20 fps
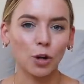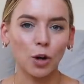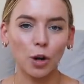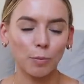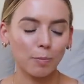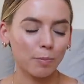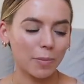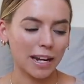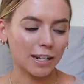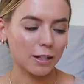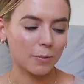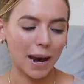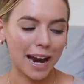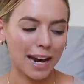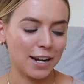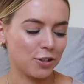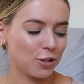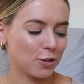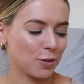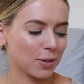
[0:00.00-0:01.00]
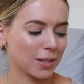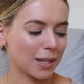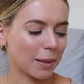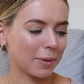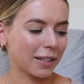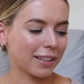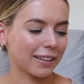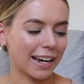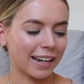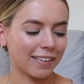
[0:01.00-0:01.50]
got bent pages or
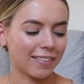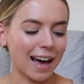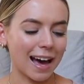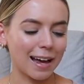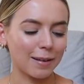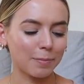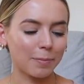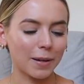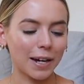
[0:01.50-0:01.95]
something like that,